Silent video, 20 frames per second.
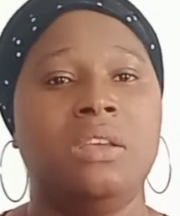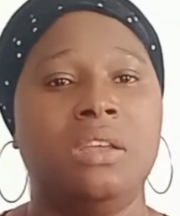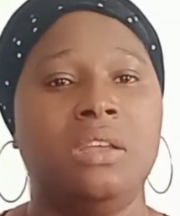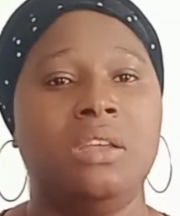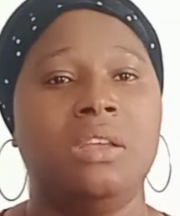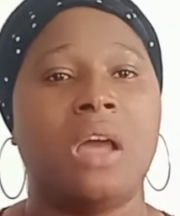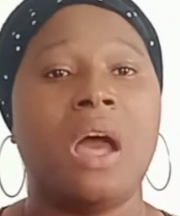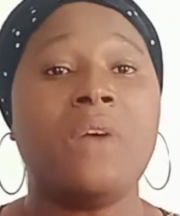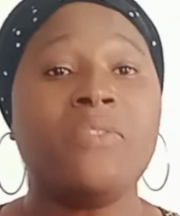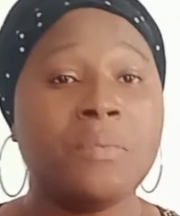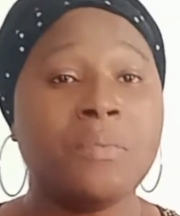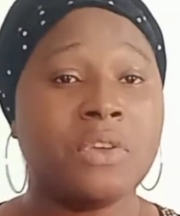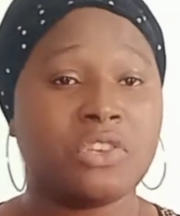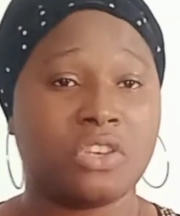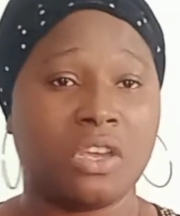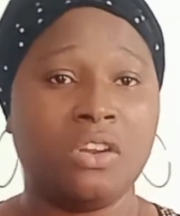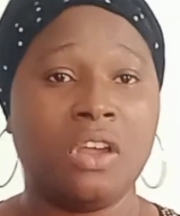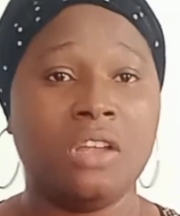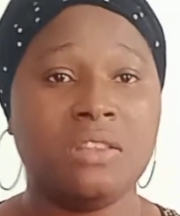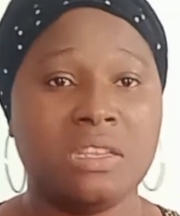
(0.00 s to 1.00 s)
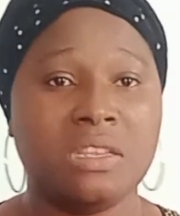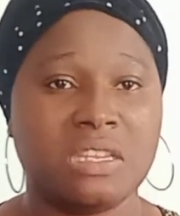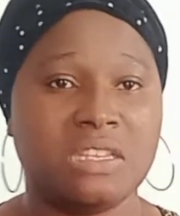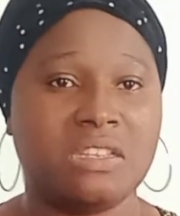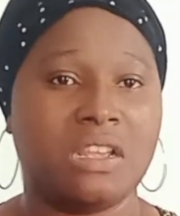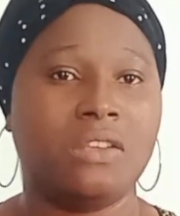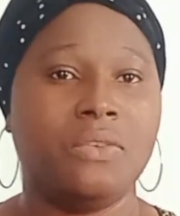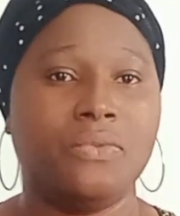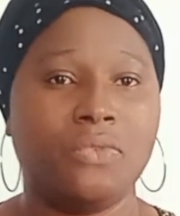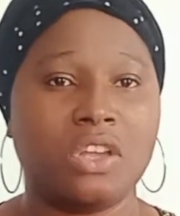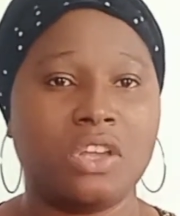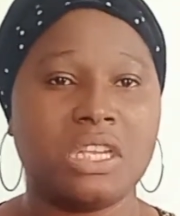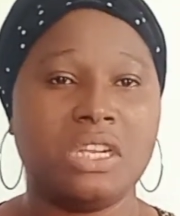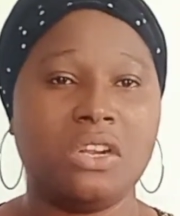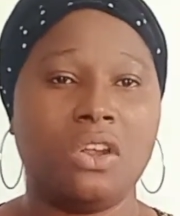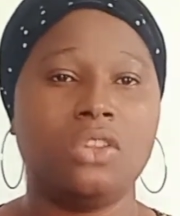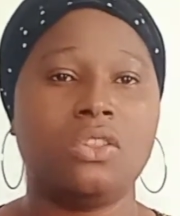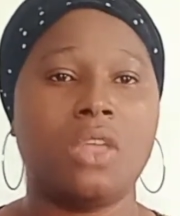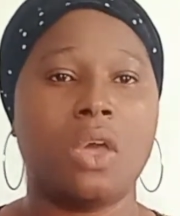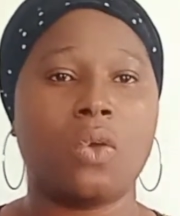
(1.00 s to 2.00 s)
having mentioned all these things that you've gotten
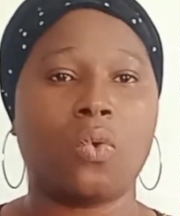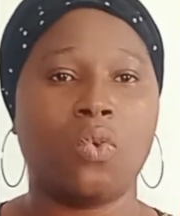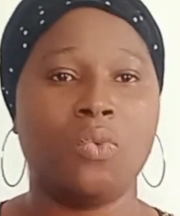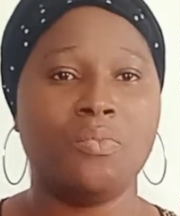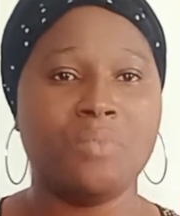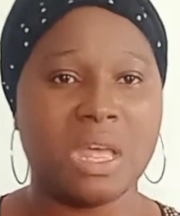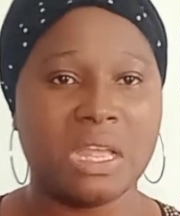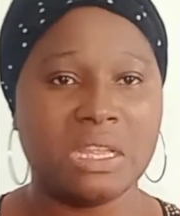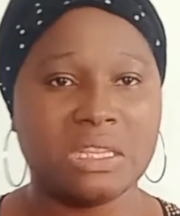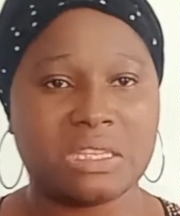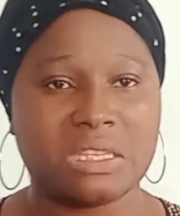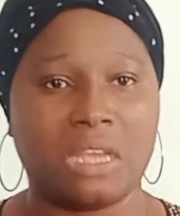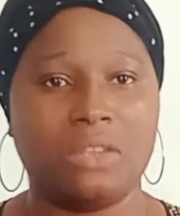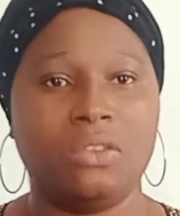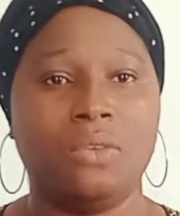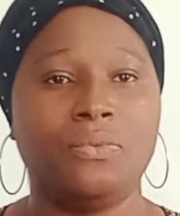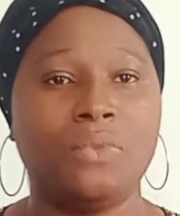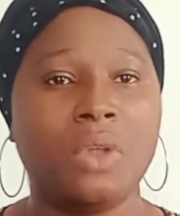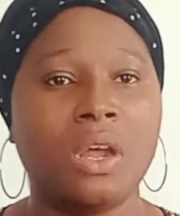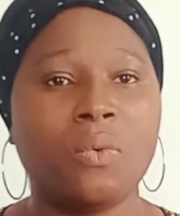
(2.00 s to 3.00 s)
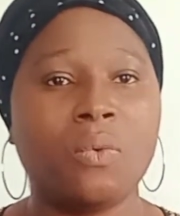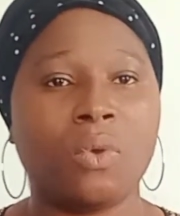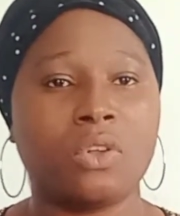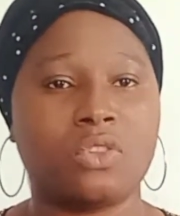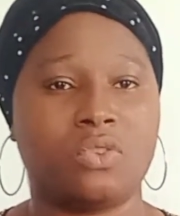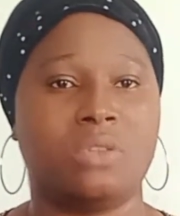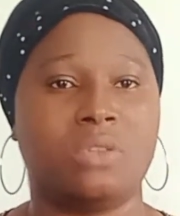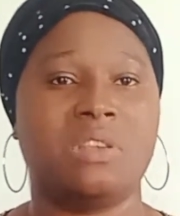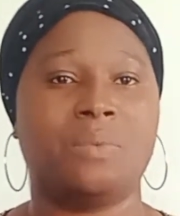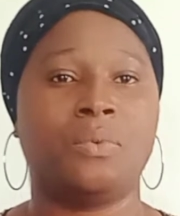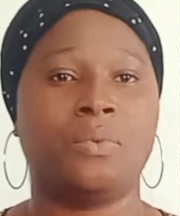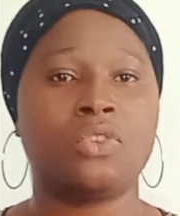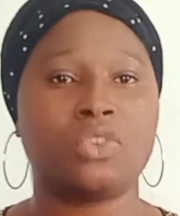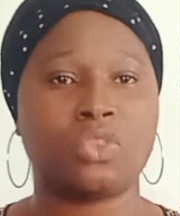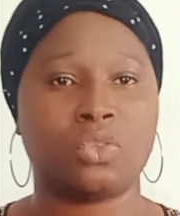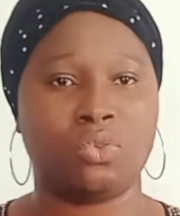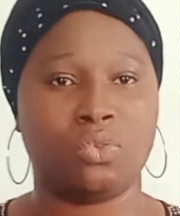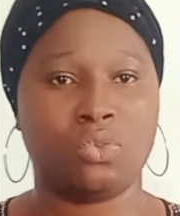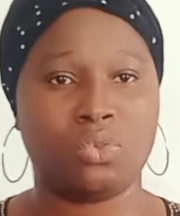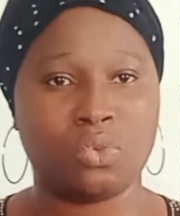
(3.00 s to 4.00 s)
all documents and you've done what you're
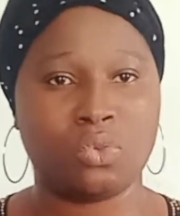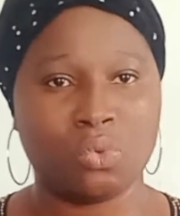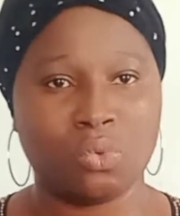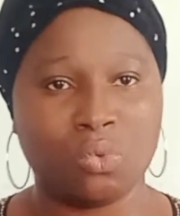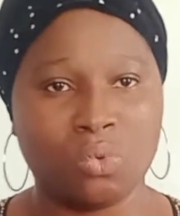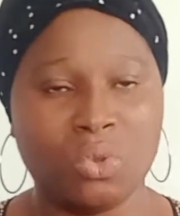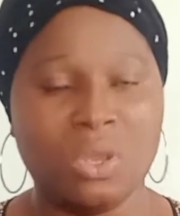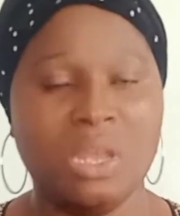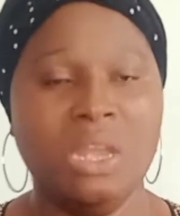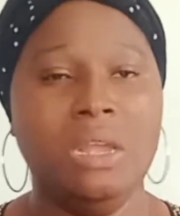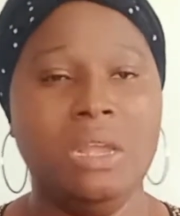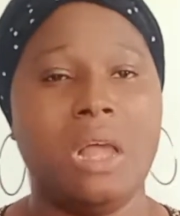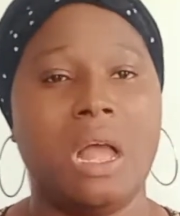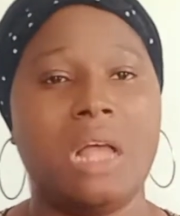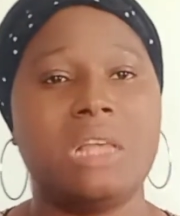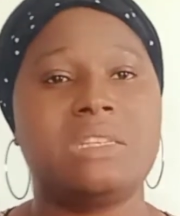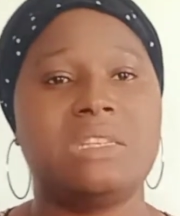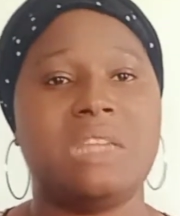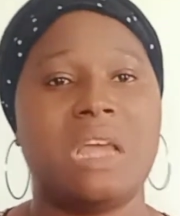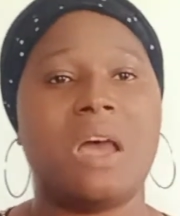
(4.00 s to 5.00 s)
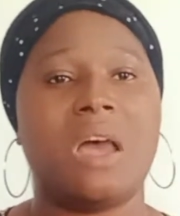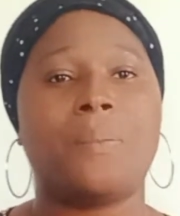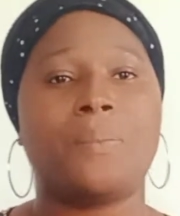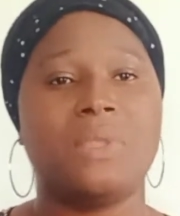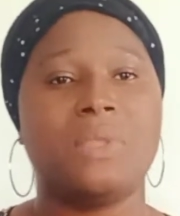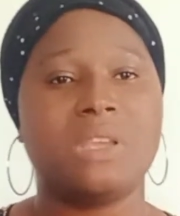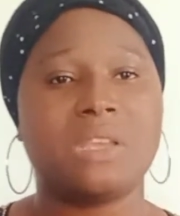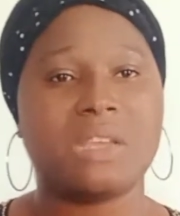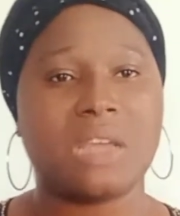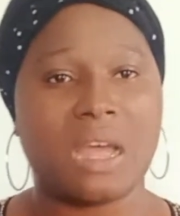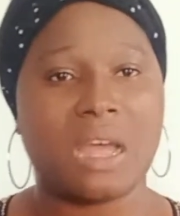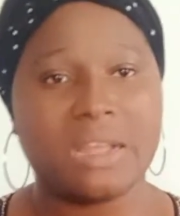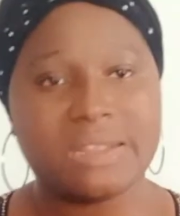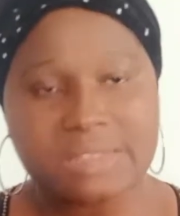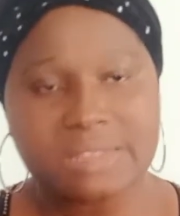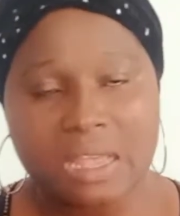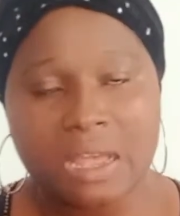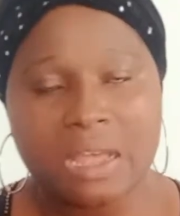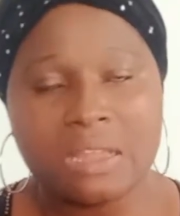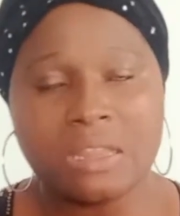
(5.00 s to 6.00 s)
supposed to do as the
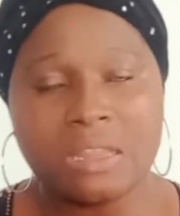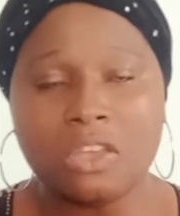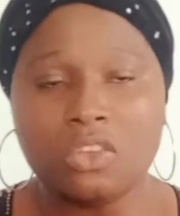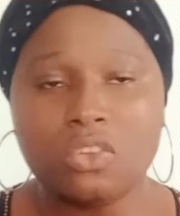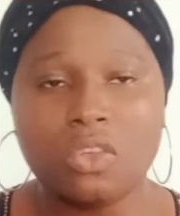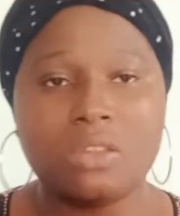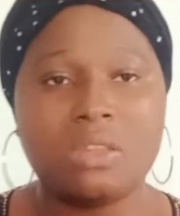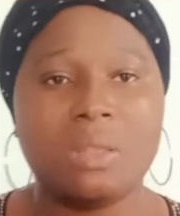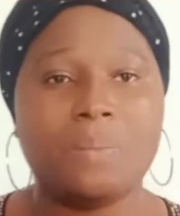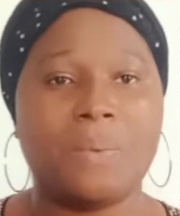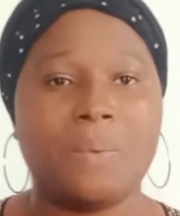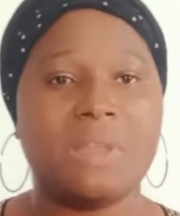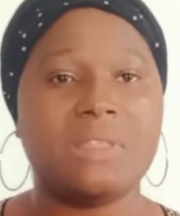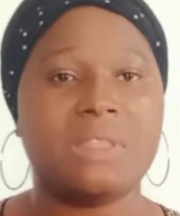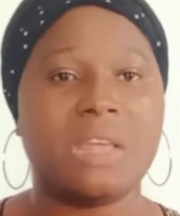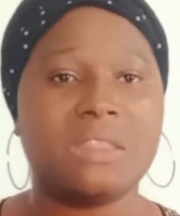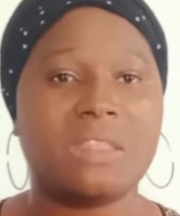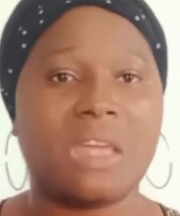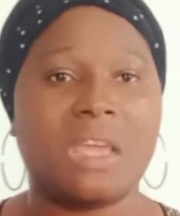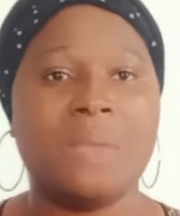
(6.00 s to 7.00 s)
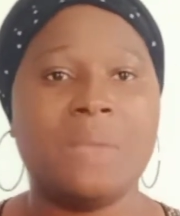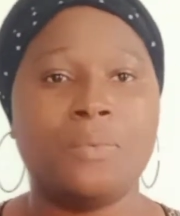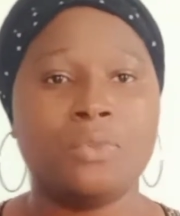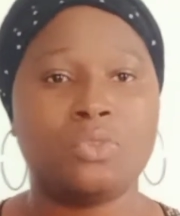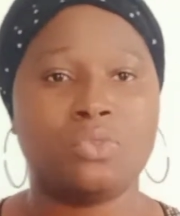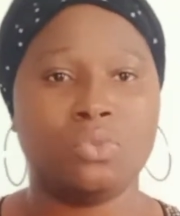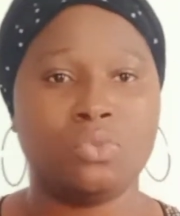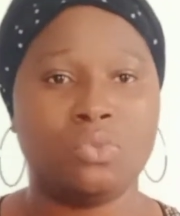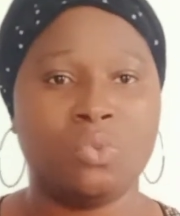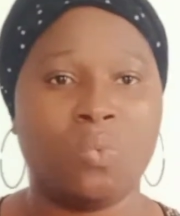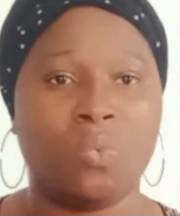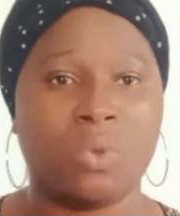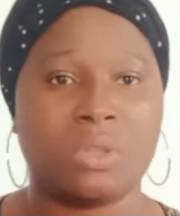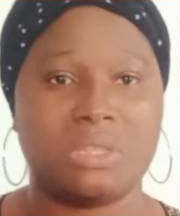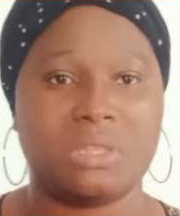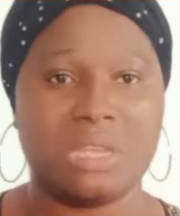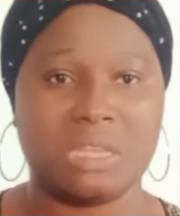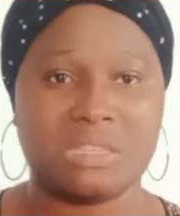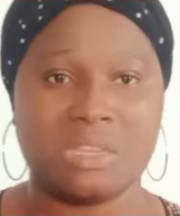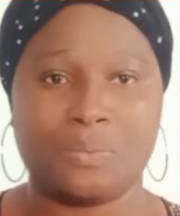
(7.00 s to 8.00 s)
applicant, and then your dependent are able to do what
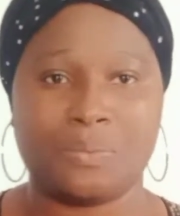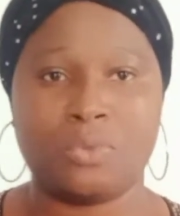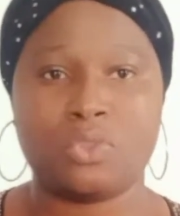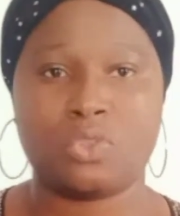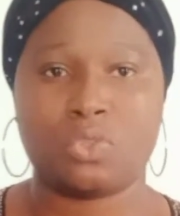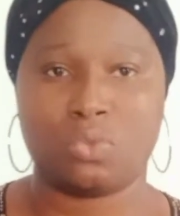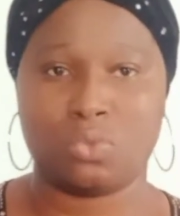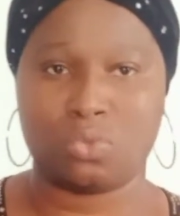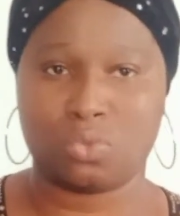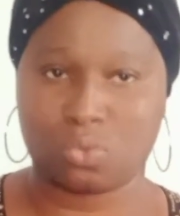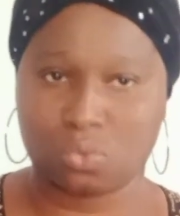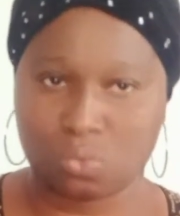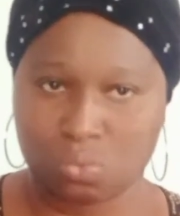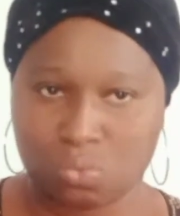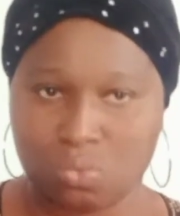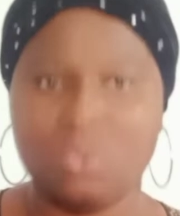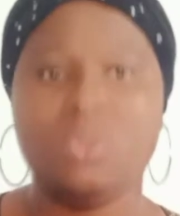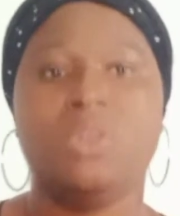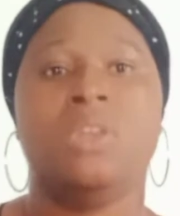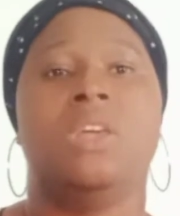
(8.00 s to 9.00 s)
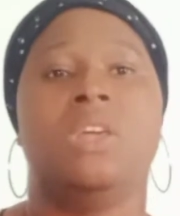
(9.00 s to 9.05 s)
they're supposed to do,